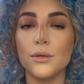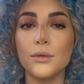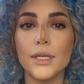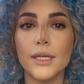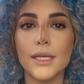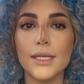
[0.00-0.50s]

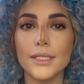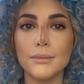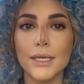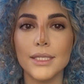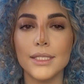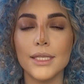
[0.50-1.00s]
That is,
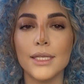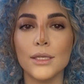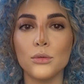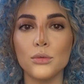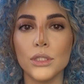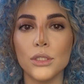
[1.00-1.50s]

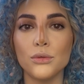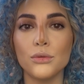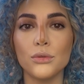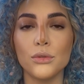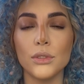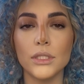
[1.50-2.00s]
darken the
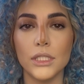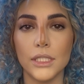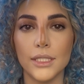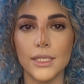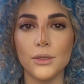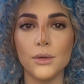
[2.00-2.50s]
area over
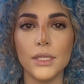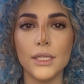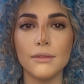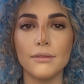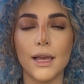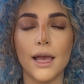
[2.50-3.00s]
the bump,
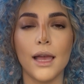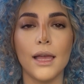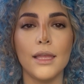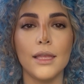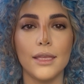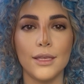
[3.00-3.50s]
and this will
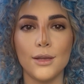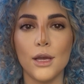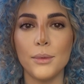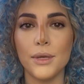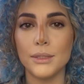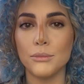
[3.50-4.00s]
make the
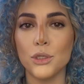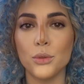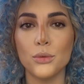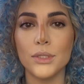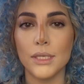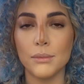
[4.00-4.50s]
bump on your
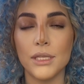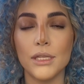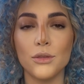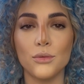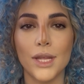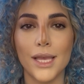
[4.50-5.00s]
nose
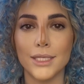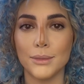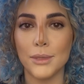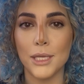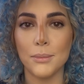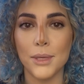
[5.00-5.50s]
disappear and no
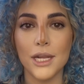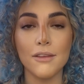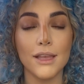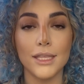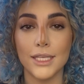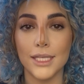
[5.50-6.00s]
longer
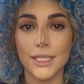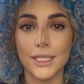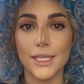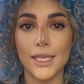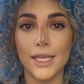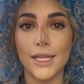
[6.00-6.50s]
be
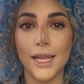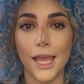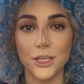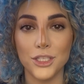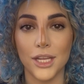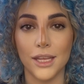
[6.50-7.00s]
visible. We're
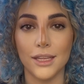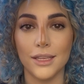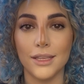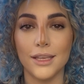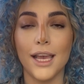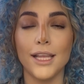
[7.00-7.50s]
creating
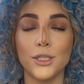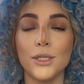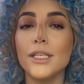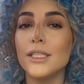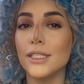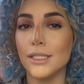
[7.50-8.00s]
an
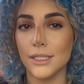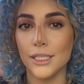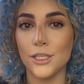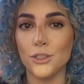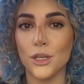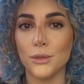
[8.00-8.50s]
optical
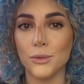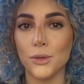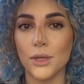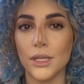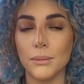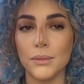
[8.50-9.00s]
illusion.
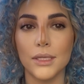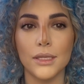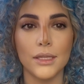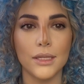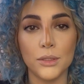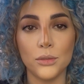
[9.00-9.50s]
Now
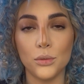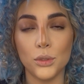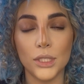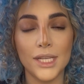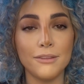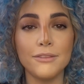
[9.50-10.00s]
use
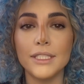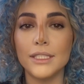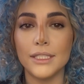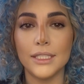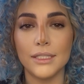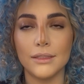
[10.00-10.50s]
concealer in the
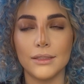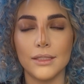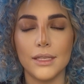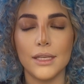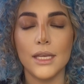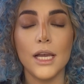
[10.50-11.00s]
middle between
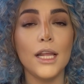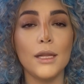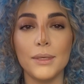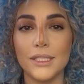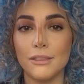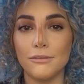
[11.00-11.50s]
those two
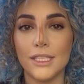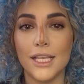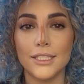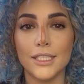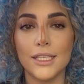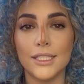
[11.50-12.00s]
darkened
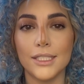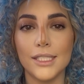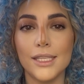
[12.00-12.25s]
sides.